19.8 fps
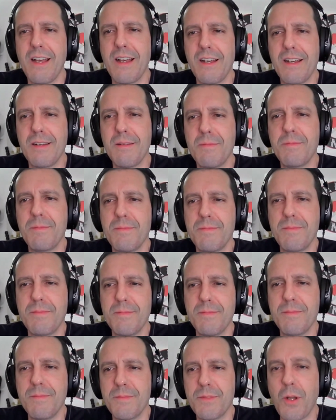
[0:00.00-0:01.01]
Um,
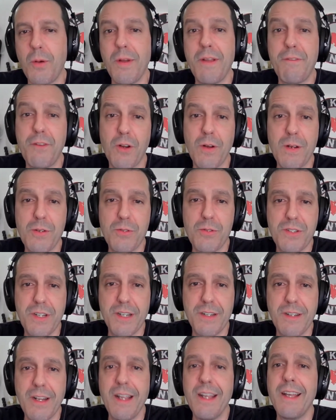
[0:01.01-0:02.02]
so if you're
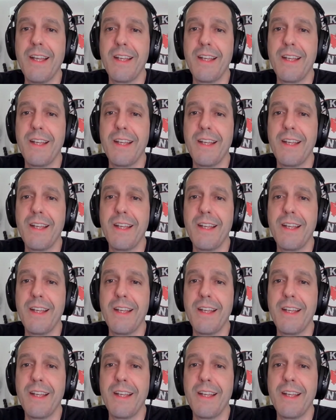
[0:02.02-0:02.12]
interested,